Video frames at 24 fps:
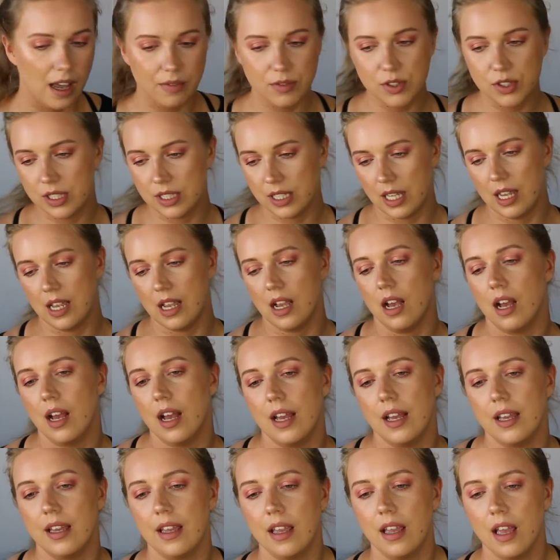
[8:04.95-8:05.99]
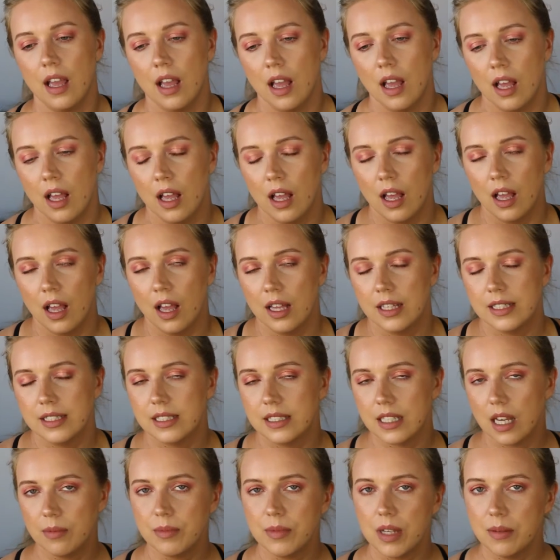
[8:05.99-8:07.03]
have to say
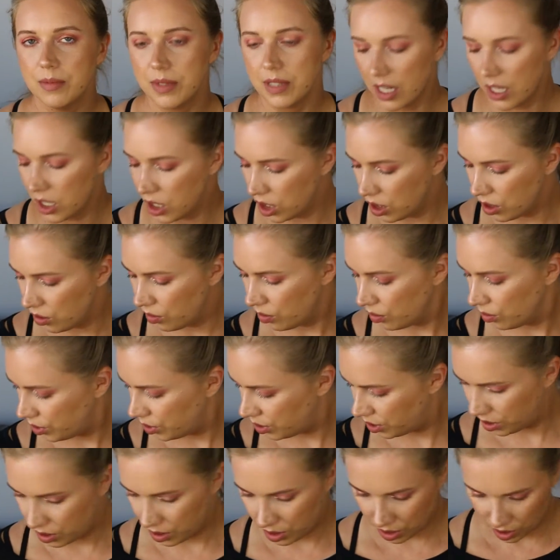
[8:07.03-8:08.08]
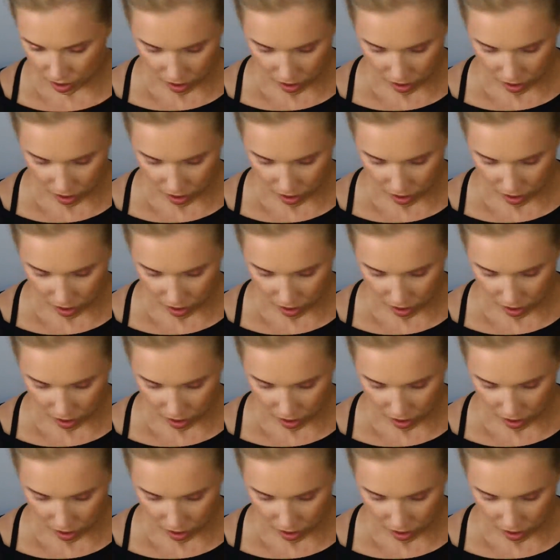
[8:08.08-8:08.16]
sometimes I use